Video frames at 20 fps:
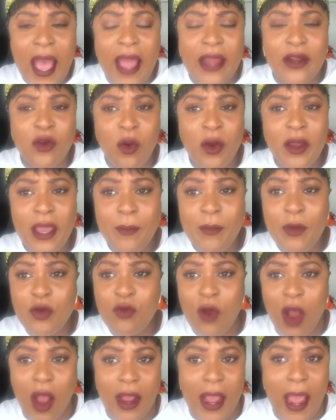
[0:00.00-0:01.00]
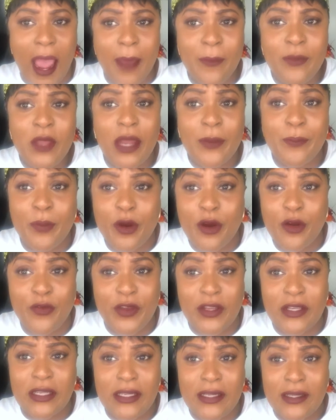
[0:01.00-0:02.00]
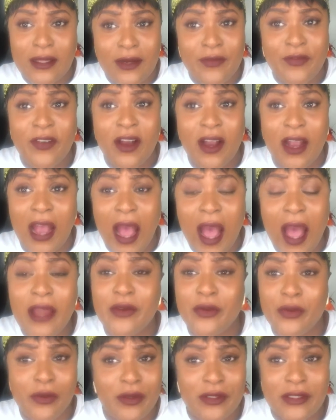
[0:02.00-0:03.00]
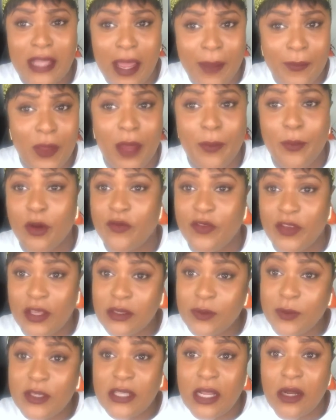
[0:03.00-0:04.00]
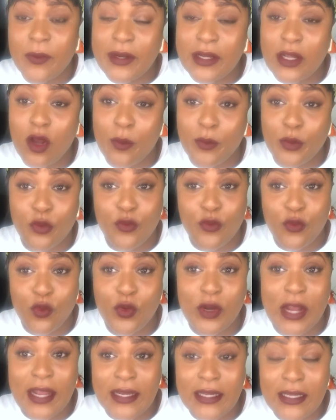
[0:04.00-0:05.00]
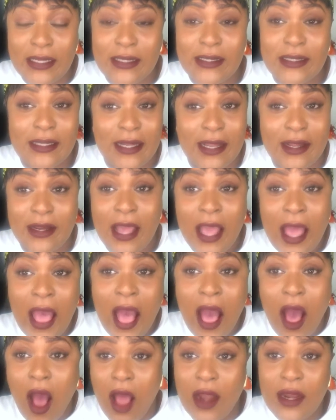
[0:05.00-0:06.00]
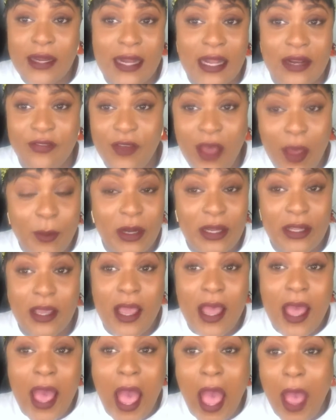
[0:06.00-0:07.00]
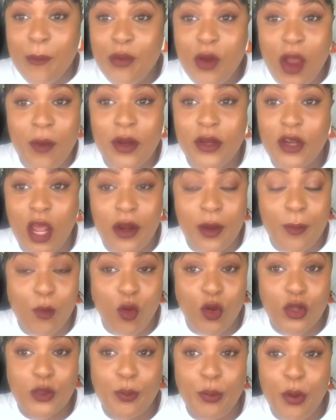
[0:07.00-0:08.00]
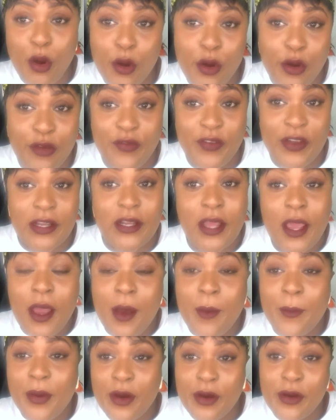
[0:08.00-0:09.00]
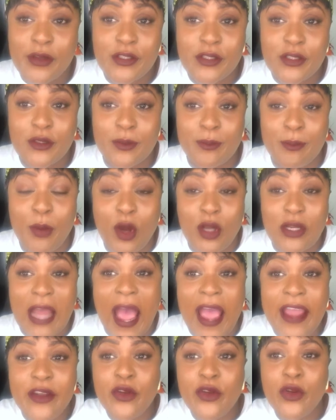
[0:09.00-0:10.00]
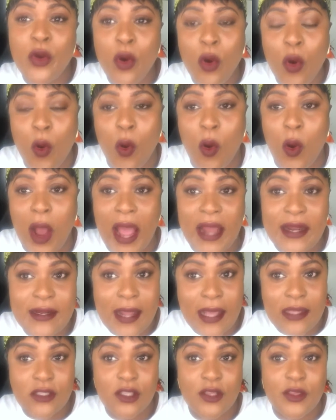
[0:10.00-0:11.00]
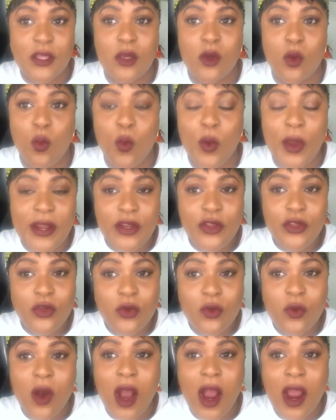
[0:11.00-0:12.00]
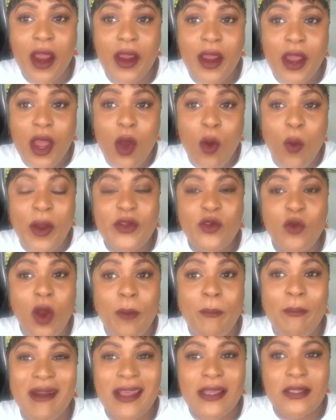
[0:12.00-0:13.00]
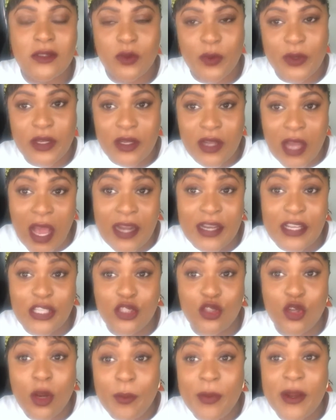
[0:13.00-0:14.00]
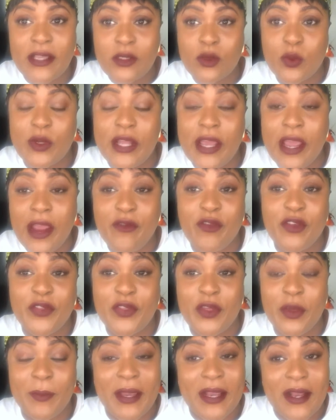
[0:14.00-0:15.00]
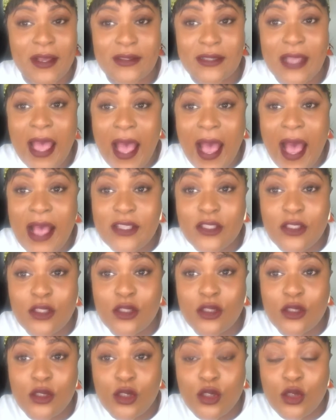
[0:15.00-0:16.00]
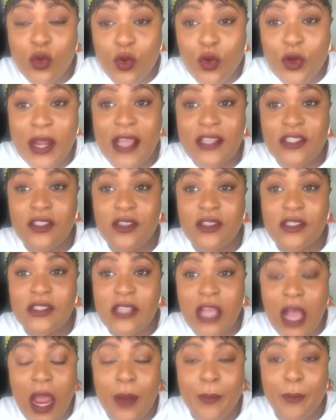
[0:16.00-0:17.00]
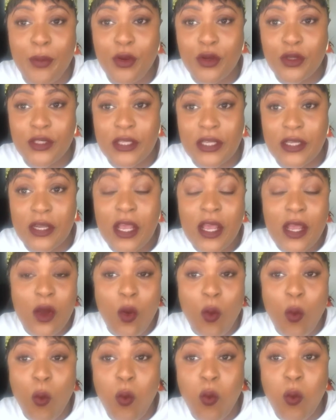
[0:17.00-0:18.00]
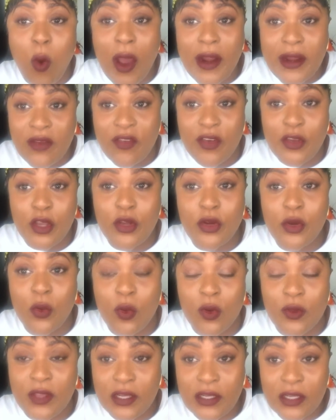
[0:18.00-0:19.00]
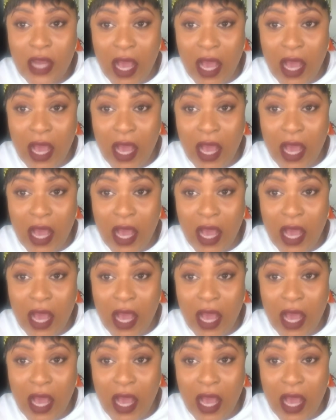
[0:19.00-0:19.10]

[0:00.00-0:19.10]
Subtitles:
And don't get me wrong, I'm not perfect either. For God knows I'm not perfect, especially when it comes to food and eating and all of that. Family, I'm probably not the most perfect person, but I know, and that's the thing, when you are blessed with knowledge, you're blessed with everything, because as soon as you start putting whatever you know, the